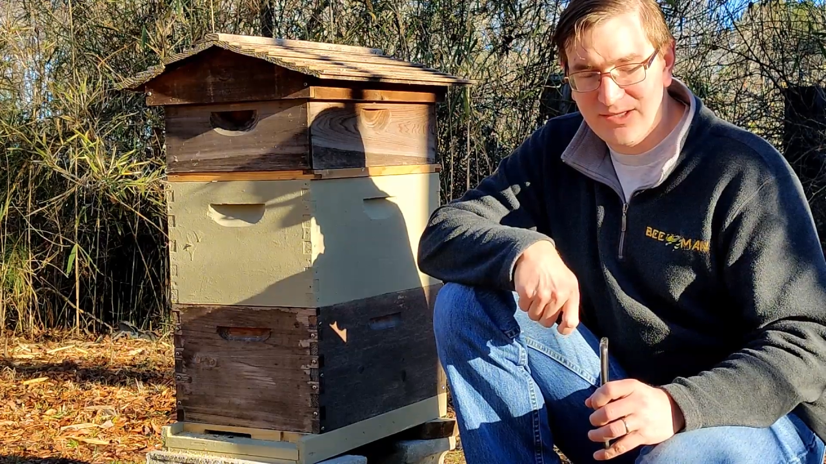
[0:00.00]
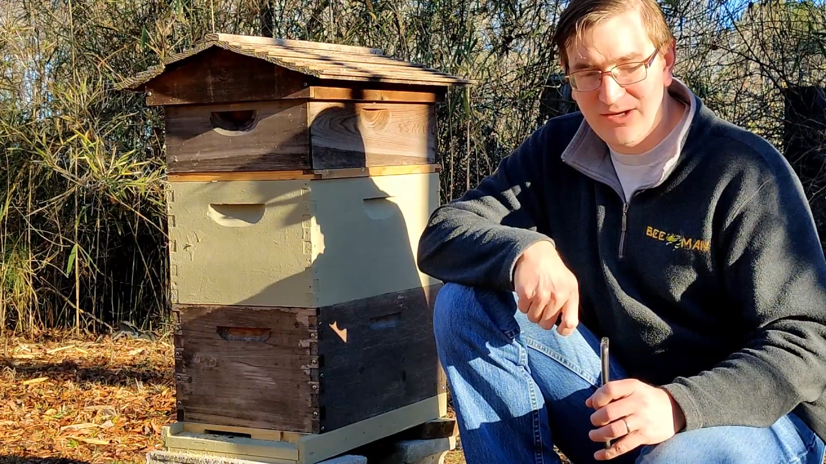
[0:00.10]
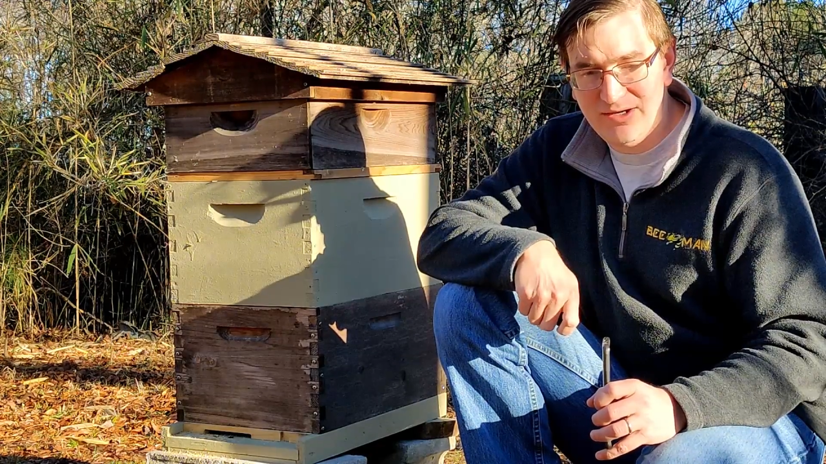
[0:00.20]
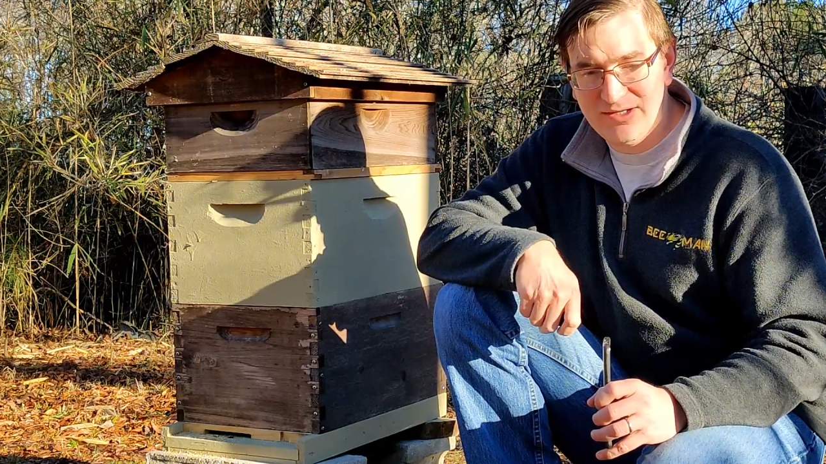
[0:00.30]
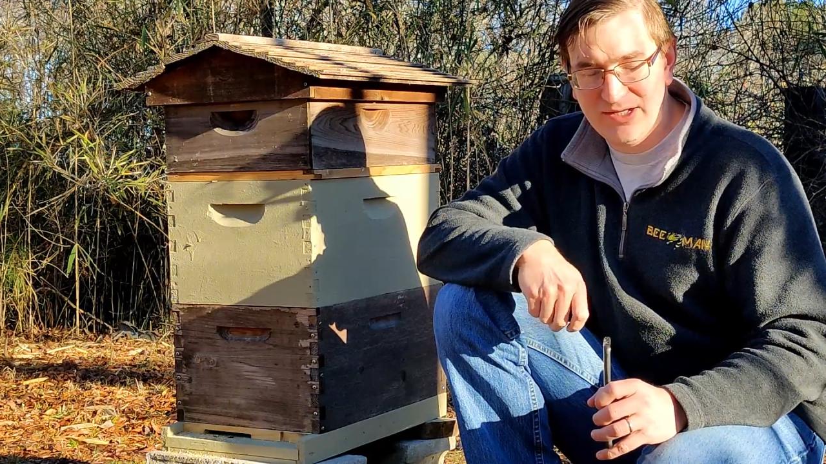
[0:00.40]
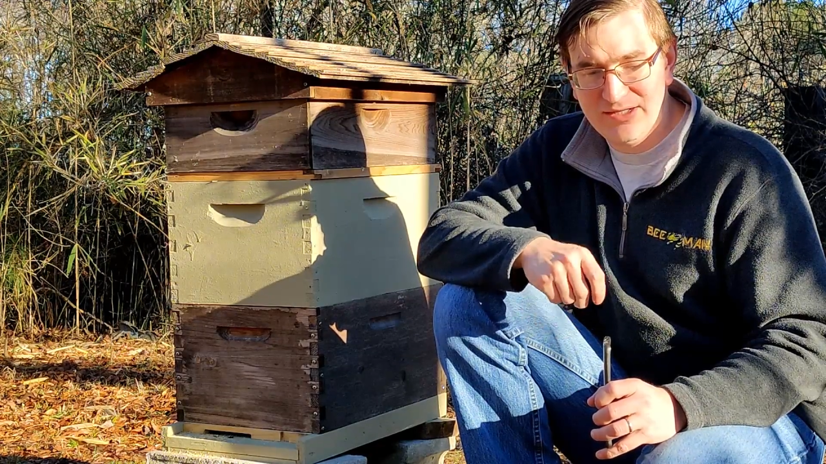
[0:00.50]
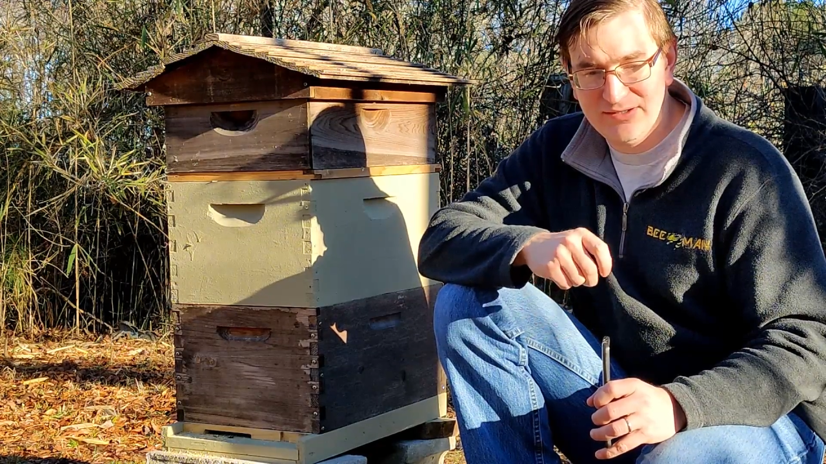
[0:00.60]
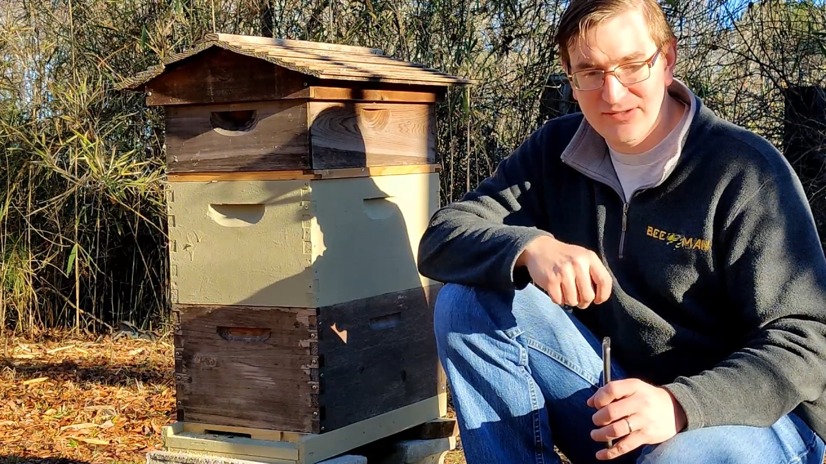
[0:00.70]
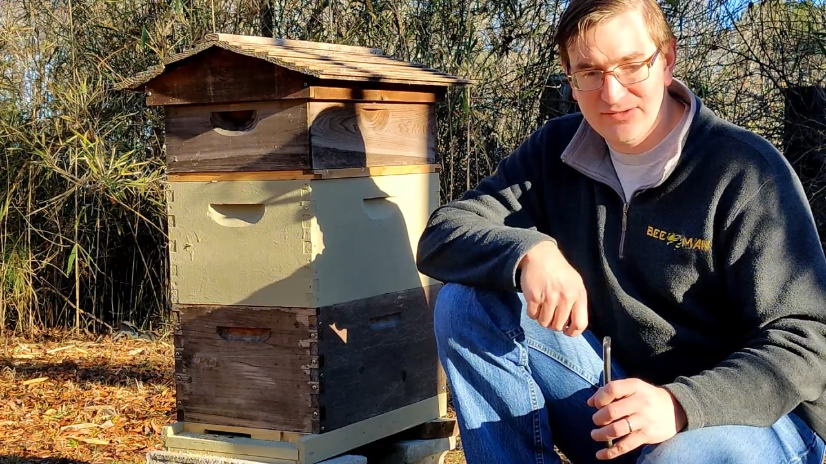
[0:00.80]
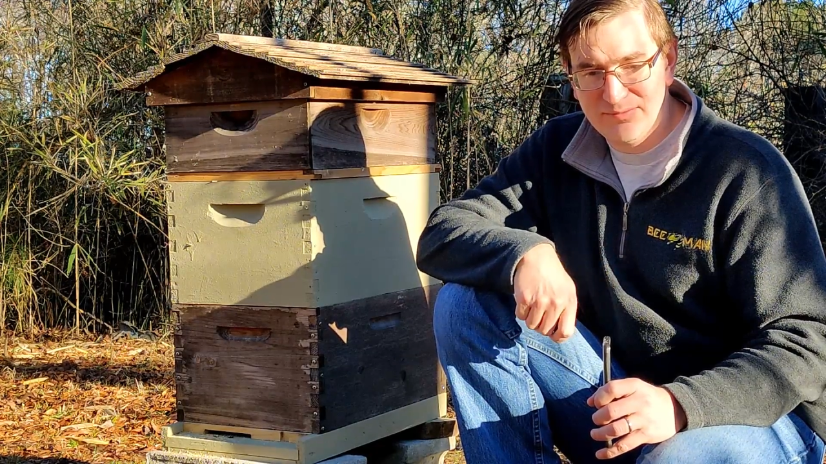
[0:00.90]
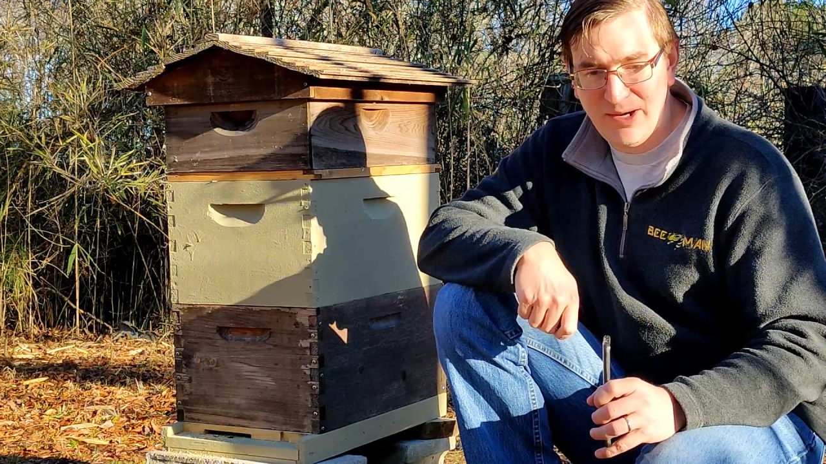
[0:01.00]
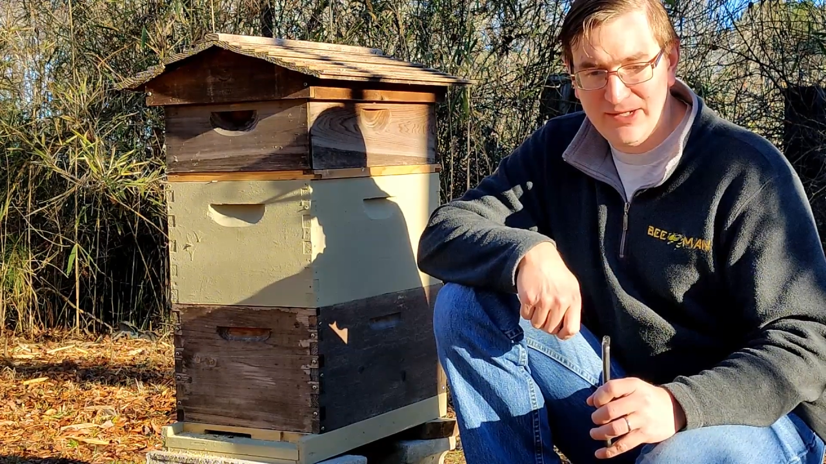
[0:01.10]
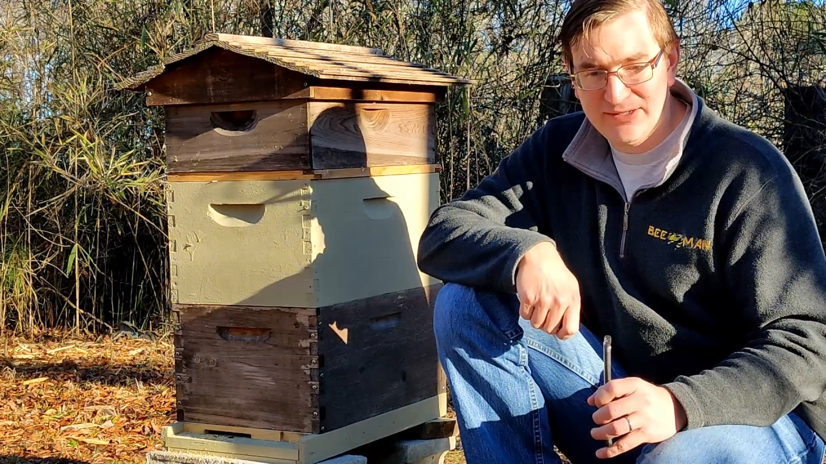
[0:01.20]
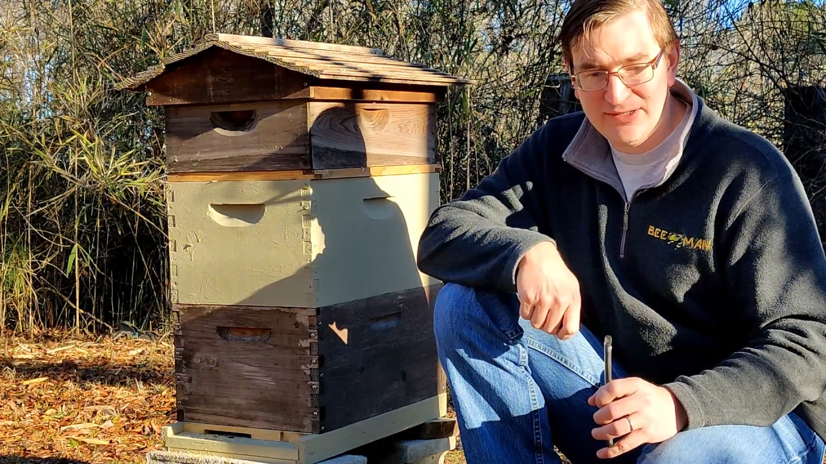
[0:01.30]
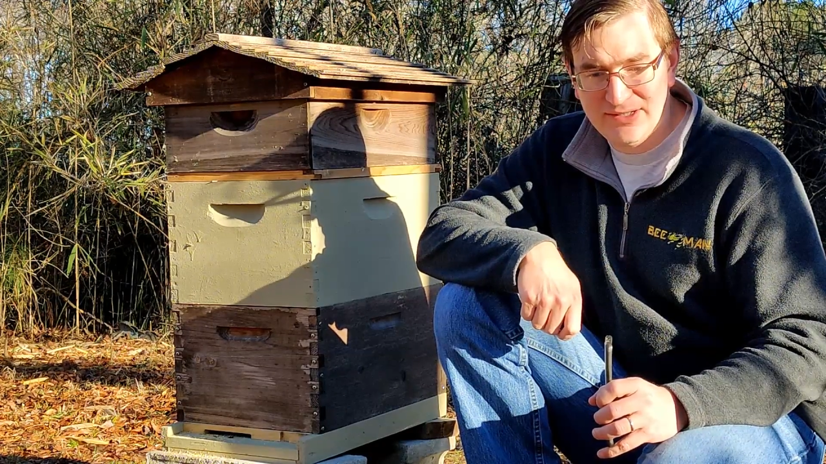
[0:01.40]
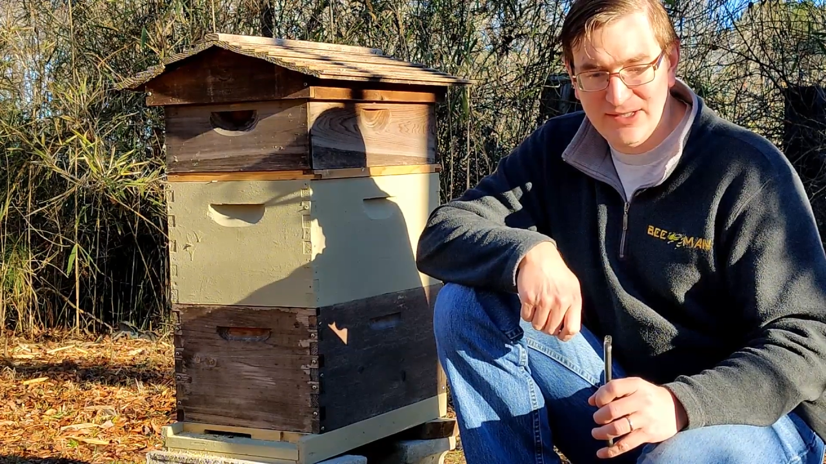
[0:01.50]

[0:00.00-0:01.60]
Alright, again, this is Brandon,